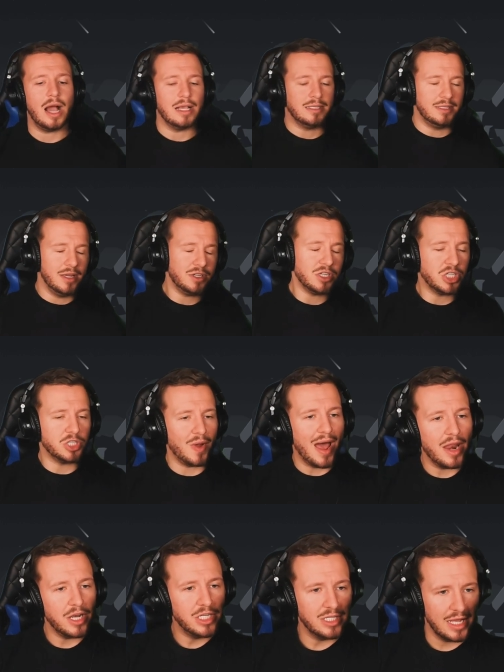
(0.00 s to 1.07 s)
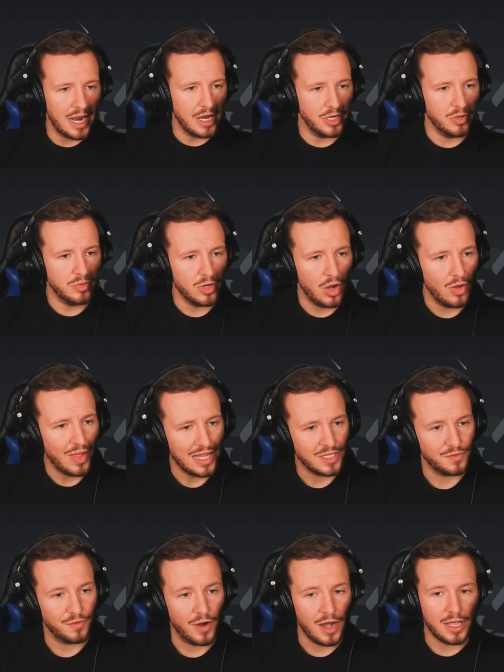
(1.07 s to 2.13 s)
Hey guys, there's a strategy that I do know
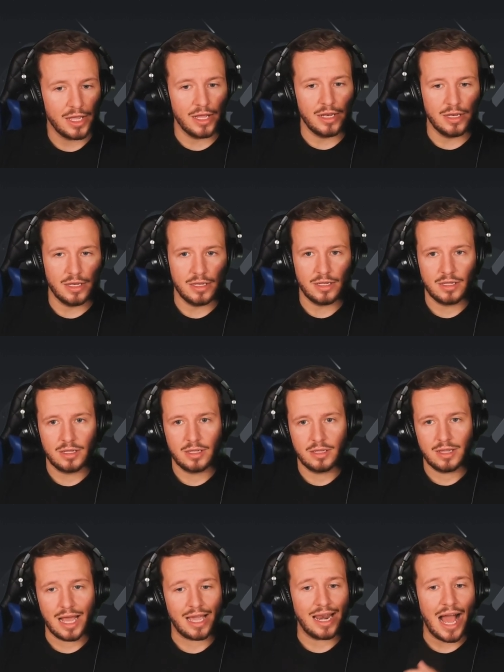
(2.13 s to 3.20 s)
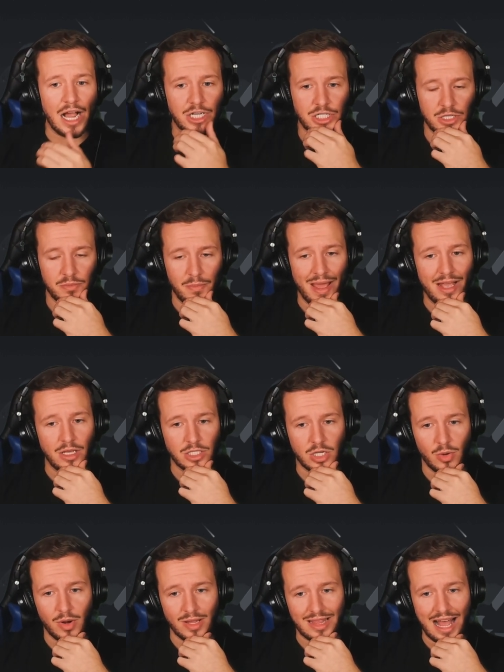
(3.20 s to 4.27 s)
that's fucking, I could actually make
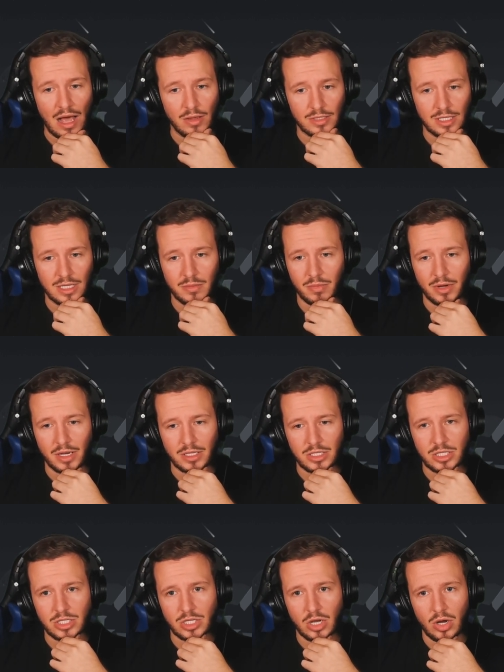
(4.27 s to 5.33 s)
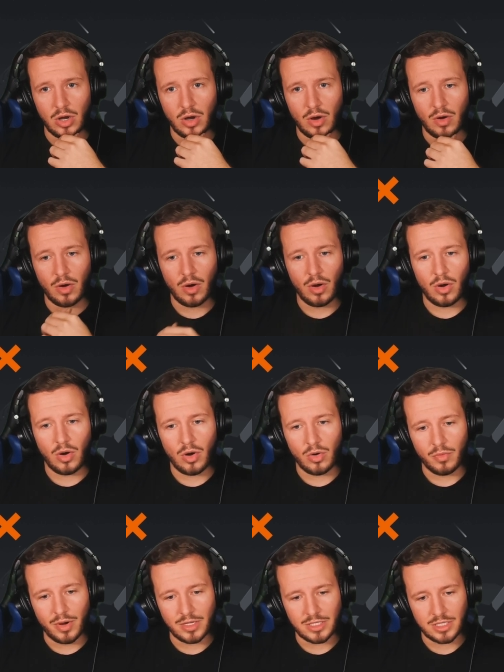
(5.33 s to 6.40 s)
us go to a thousand, but it's
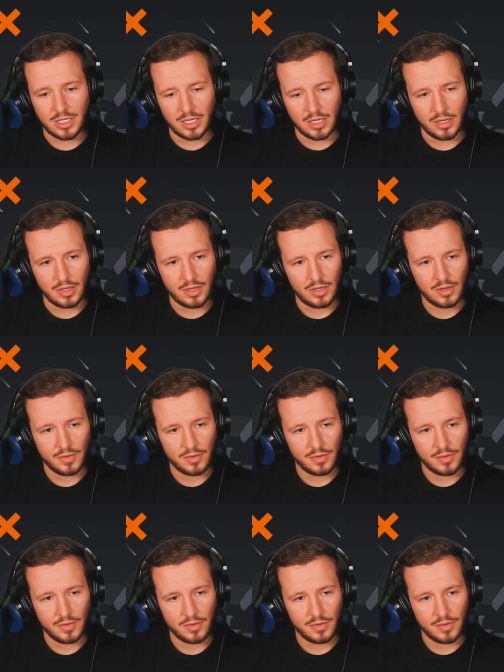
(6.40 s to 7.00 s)
so risky.